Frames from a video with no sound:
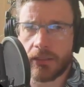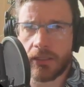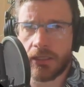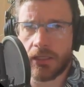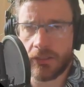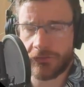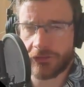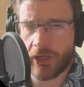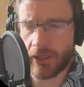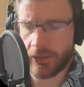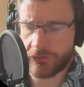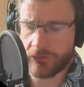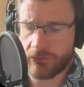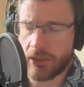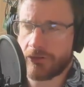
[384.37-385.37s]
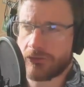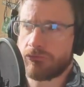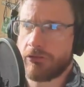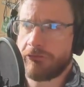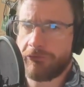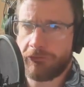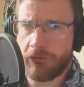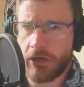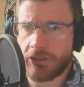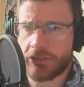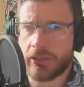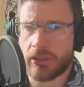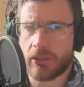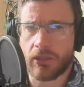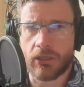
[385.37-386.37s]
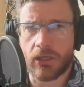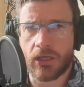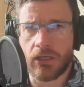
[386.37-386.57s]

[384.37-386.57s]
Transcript: it's refreshing.